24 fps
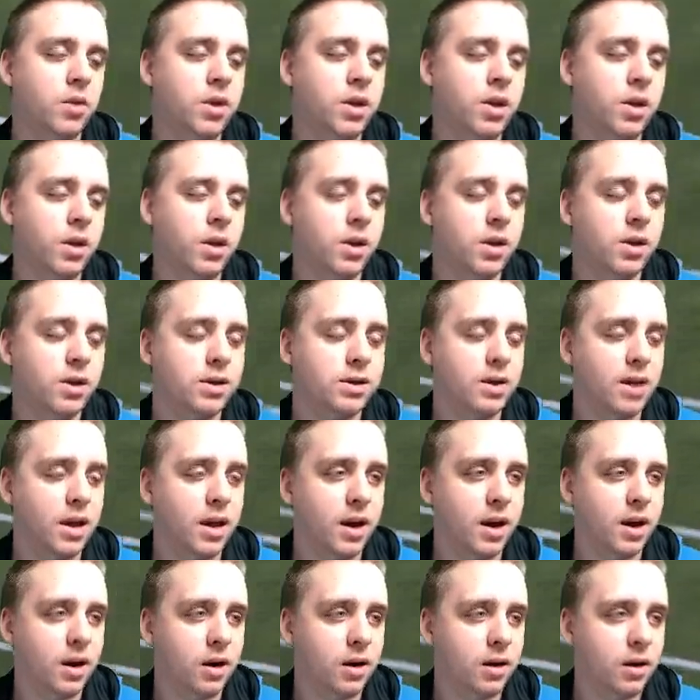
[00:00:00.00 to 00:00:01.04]
3 yards
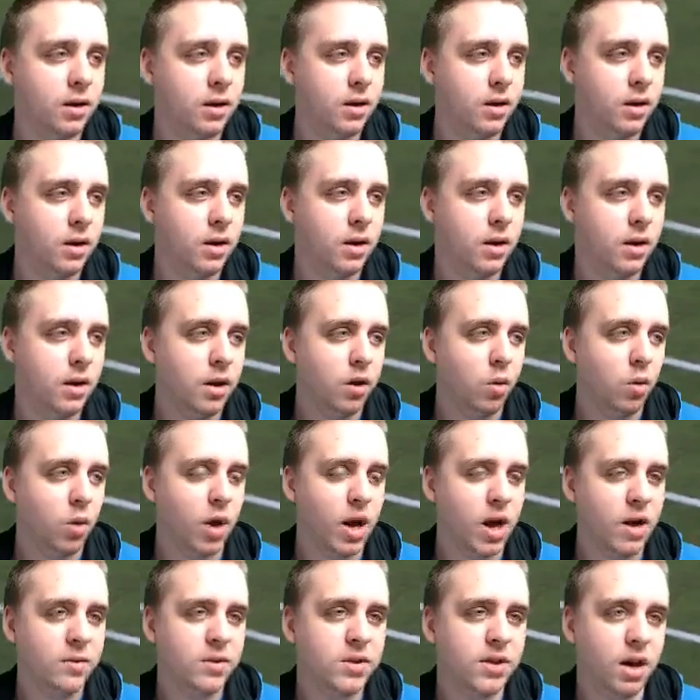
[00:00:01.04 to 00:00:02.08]
there.
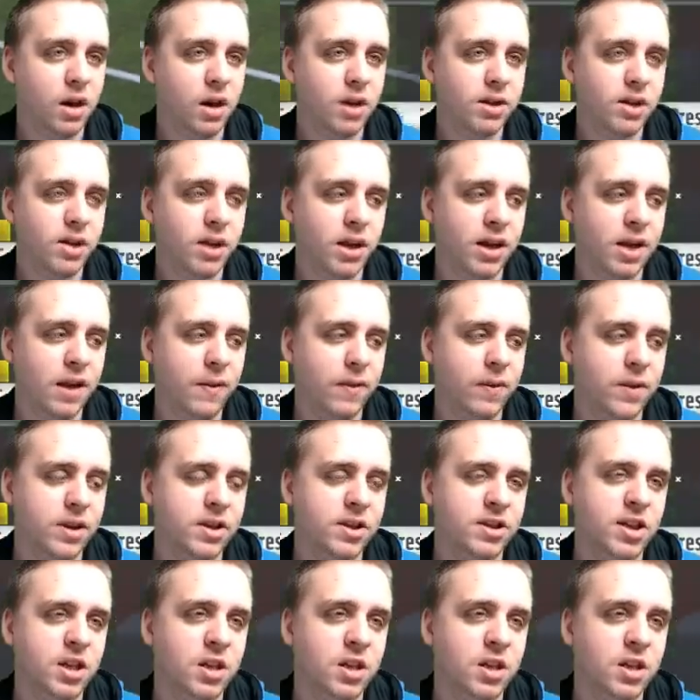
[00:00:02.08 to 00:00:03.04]
What I've done to get